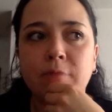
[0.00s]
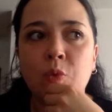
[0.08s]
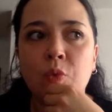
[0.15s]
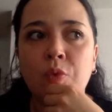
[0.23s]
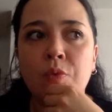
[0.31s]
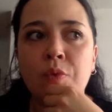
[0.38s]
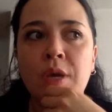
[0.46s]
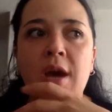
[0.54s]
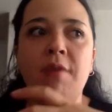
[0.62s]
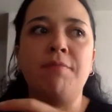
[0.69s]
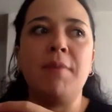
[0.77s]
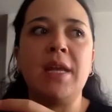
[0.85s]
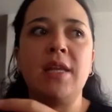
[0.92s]
we
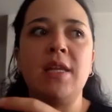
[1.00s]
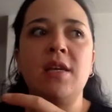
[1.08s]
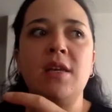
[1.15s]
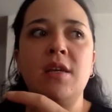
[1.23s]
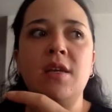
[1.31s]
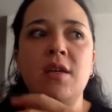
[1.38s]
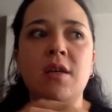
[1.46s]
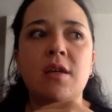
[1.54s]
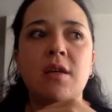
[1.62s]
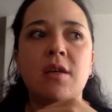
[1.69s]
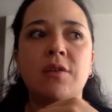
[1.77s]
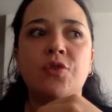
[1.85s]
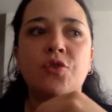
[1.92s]
have
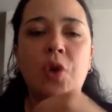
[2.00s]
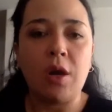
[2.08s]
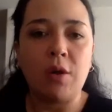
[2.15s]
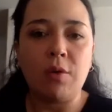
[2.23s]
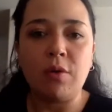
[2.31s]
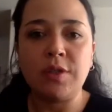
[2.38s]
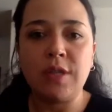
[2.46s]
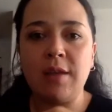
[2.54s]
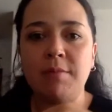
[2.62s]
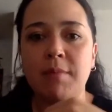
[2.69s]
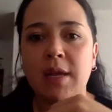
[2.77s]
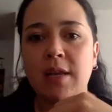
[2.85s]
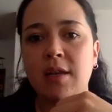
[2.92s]
many struggles
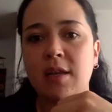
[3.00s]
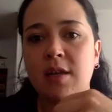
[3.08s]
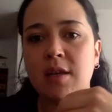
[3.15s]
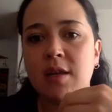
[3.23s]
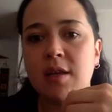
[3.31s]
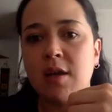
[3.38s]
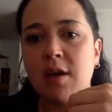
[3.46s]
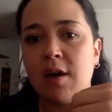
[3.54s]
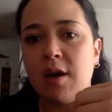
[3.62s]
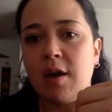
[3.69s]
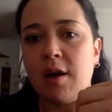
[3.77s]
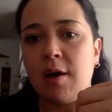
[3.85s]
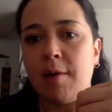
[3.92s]
and many
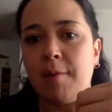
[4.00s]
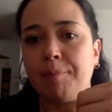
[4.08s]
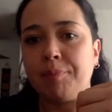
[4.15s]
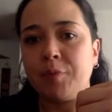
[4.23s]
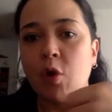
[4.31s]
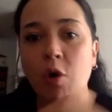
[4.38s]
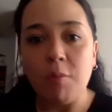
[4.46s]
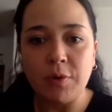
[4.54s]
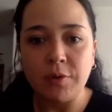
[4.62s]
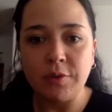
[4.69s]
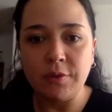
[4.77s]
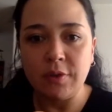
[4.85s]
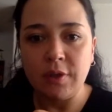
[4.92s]

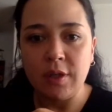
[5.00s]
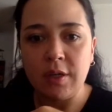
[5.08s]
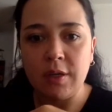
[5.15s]
common